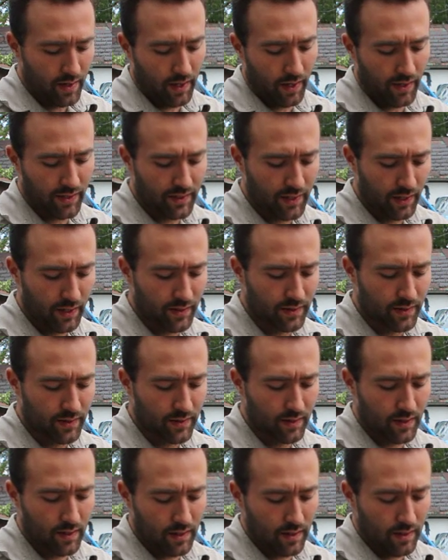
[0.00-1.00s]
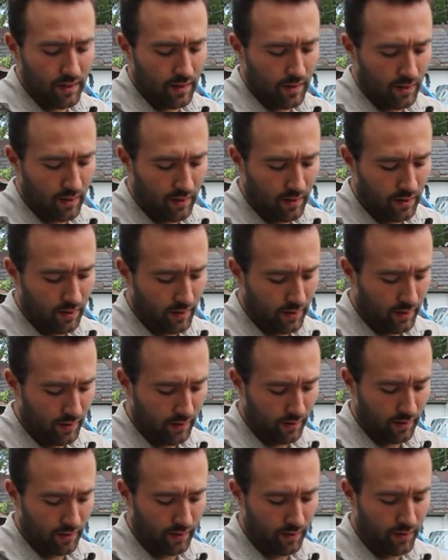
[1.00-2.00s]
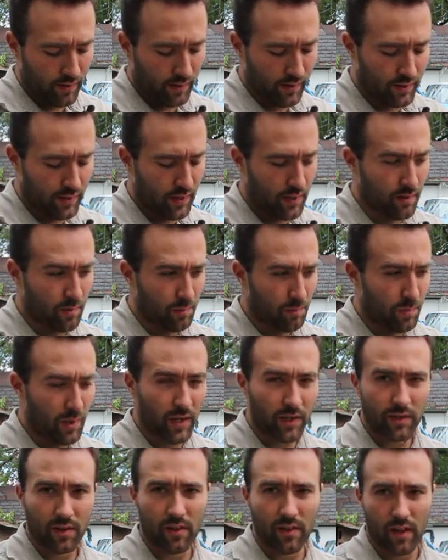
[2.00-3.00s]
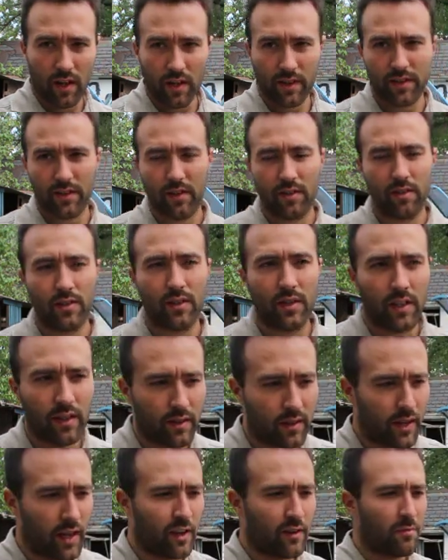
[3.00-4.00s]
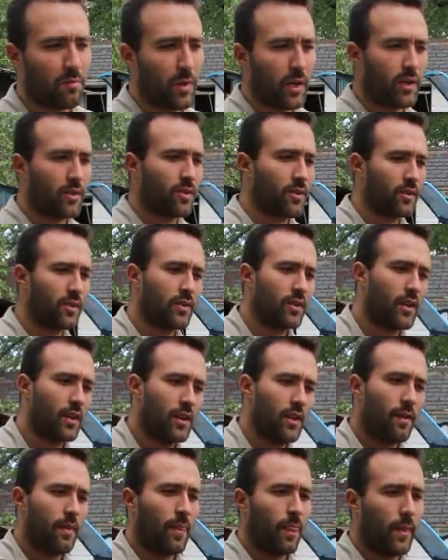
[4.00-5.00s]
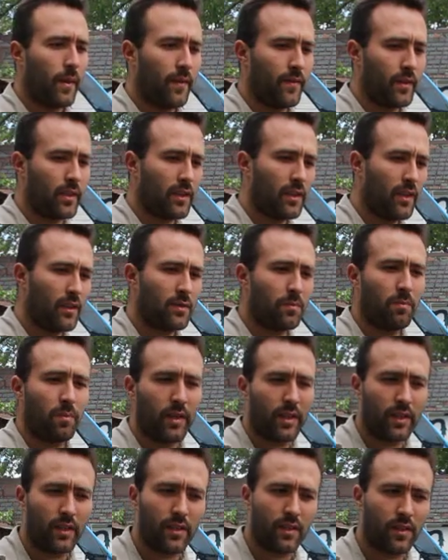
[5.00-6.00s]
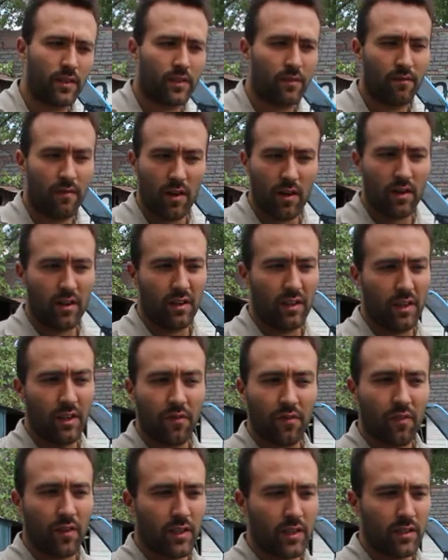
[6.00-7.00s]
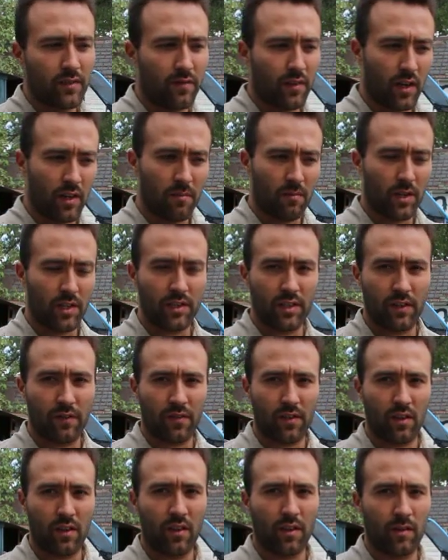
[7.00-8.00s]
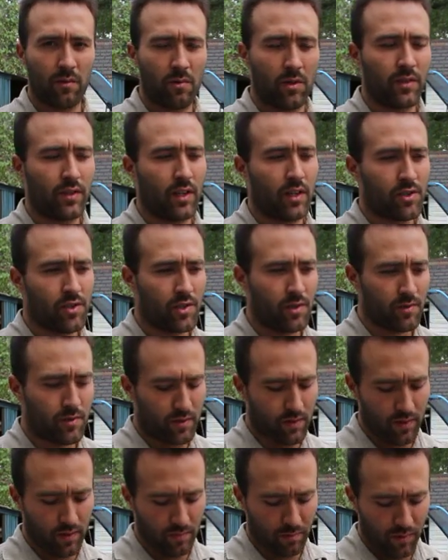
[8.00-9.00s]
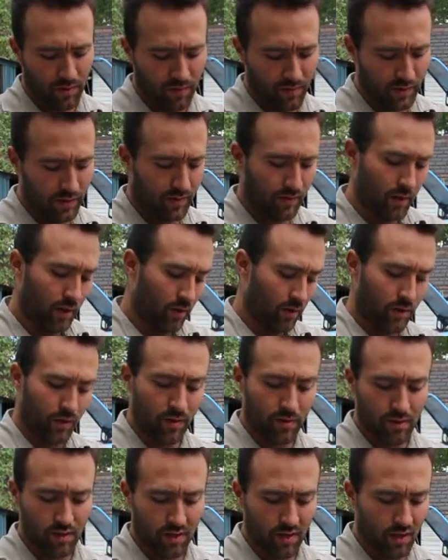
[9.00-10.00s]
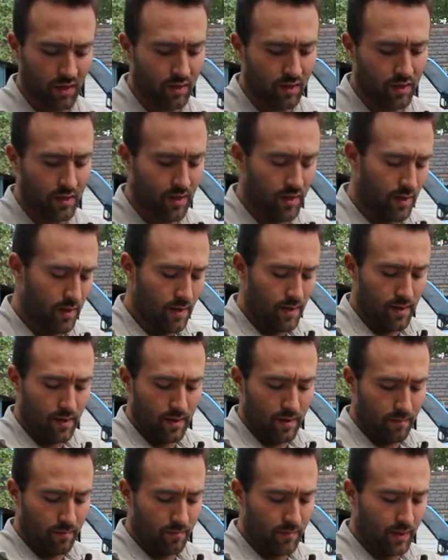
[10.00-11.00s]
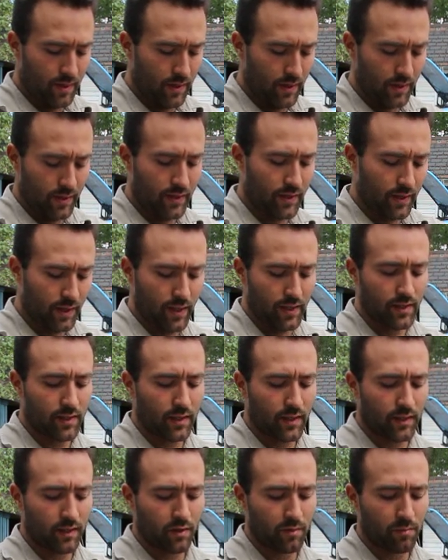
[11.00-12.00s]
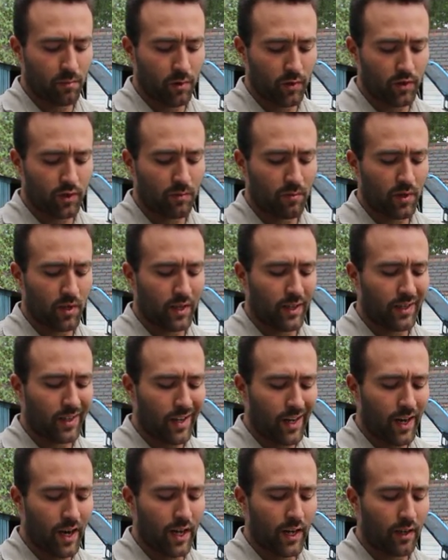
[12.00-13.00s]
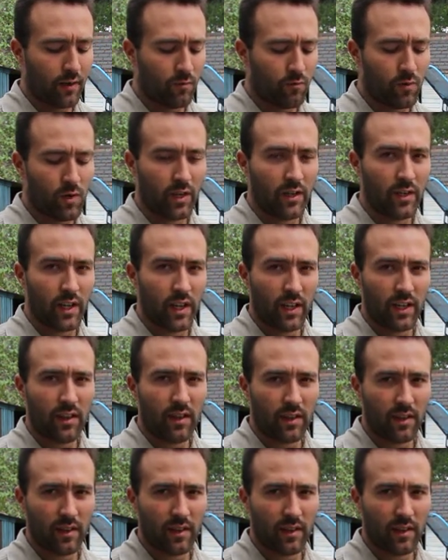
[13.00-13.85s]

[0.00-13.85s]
it says you can see the picture there. That's a good thing. They have pictures, and the clutch plate is very different, very much different than the ones I showed you in the previous video. I'll show you again. But it says it's supposed to be a 9 1/8